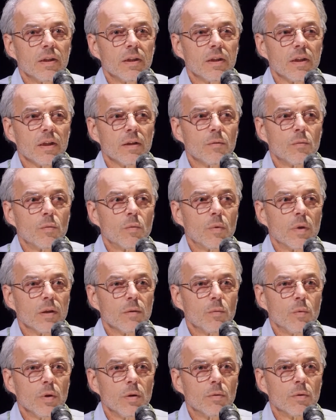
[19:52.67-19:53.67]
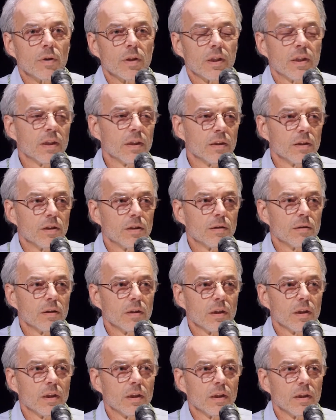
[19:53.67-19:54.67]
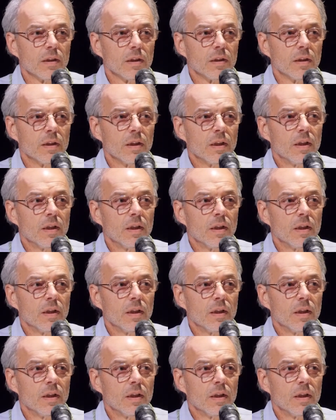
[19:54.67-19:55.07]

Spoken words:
than when we were kids. And